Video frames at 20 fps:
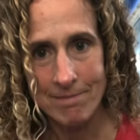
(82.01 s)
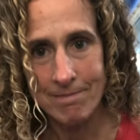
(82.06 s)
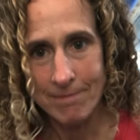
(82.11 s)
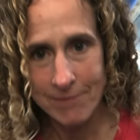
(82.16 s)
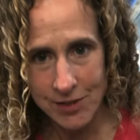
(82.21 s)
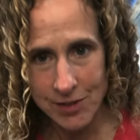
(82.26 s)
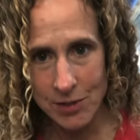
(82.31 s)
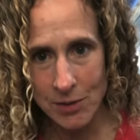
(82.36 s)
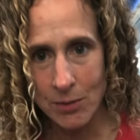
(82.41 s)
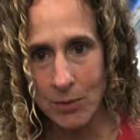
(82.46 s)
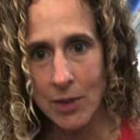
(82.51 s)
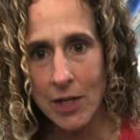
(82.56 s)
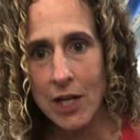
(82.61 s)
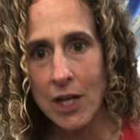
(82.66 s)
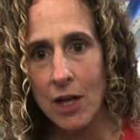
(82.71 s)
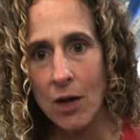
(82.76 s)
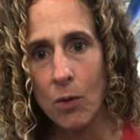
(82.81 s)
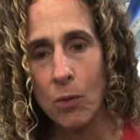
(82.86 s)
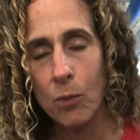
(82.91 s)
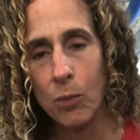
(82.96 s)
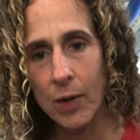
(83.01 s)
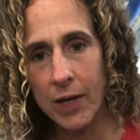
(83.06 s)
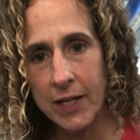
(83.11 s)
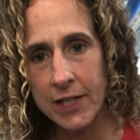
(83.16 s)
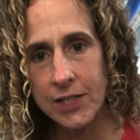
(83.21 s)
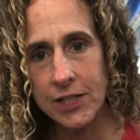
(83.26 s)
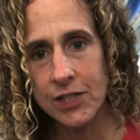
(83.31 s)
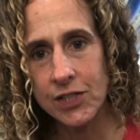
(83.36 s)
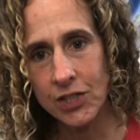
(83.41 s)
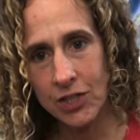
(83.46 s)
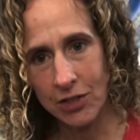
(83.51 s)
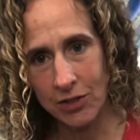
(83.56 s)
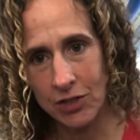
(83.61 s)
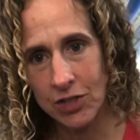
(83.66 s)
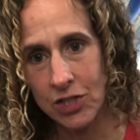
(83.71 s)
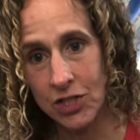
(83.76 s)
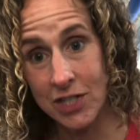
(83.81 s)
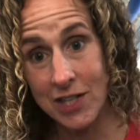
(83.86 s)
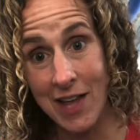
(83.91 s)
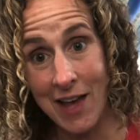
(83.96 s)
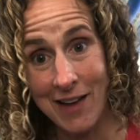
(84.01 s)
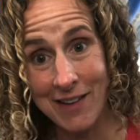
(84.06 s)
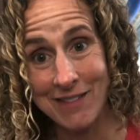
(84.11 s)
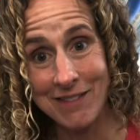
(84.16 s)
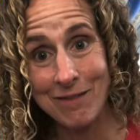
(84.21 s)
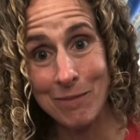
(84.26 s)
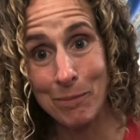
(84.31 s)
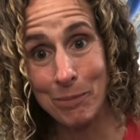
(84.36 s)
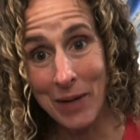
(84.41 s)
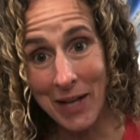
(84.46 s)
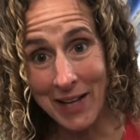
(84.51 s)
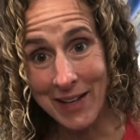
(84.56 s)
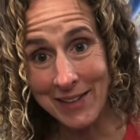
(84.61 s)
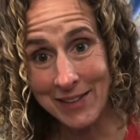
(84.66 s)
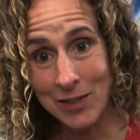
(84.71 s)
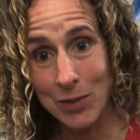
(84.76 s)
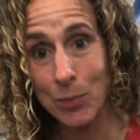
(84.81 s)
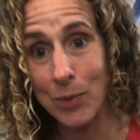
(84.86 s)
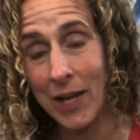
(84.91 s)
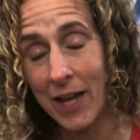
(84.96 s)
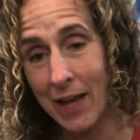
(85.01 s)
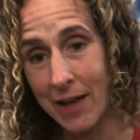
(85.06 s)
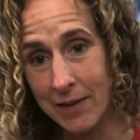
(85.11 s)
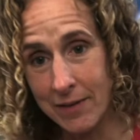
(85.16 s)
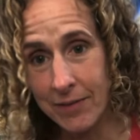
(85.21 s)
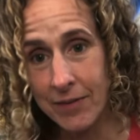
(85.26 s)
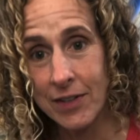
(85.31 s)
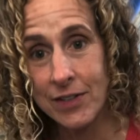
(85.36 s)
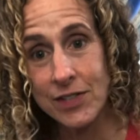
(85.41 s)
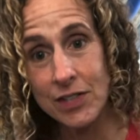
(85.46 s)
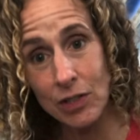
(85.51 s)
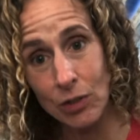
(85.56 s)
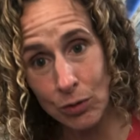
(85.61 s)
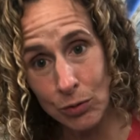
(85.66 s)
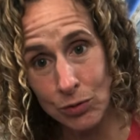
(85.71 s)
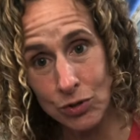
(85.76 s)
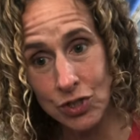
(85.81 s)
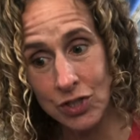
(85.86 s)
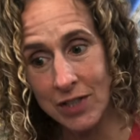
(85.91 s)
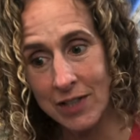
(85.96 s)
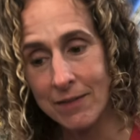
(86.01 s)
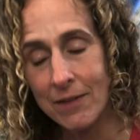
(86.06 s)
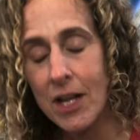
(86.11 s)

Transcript: So we discourage that, but we have a solution.